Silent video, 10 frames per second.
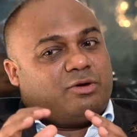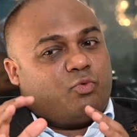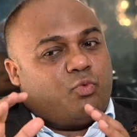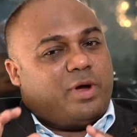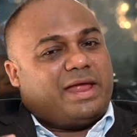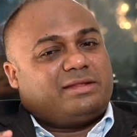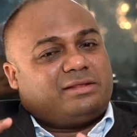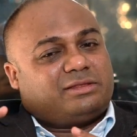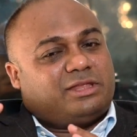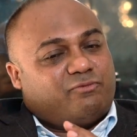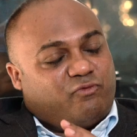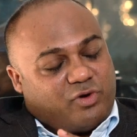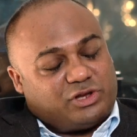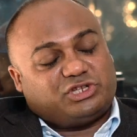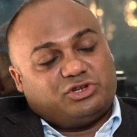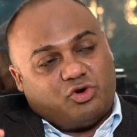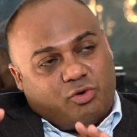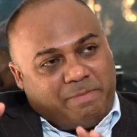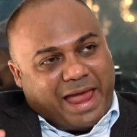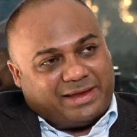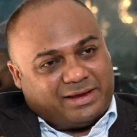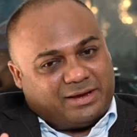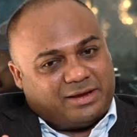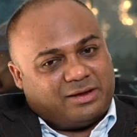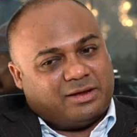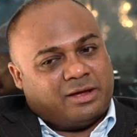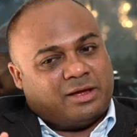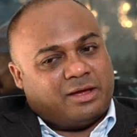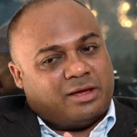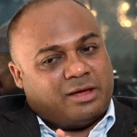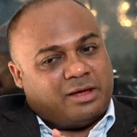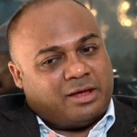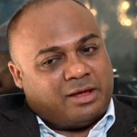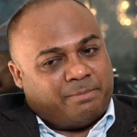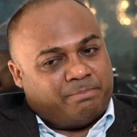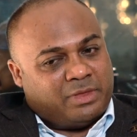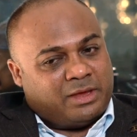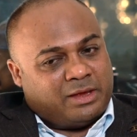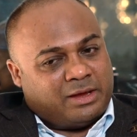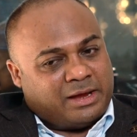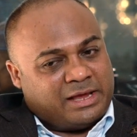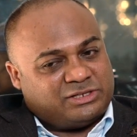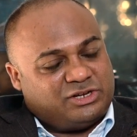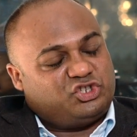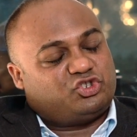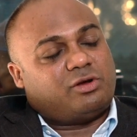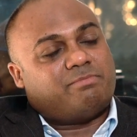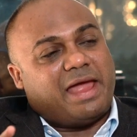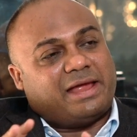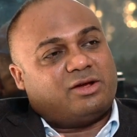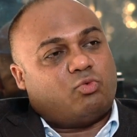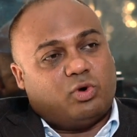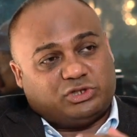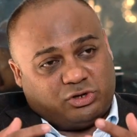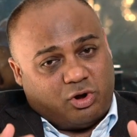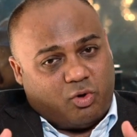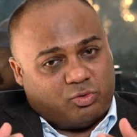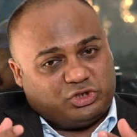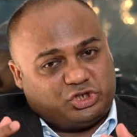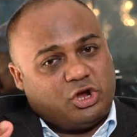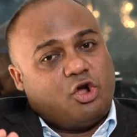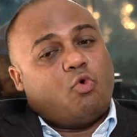When the first neobank as a digital bank was launched,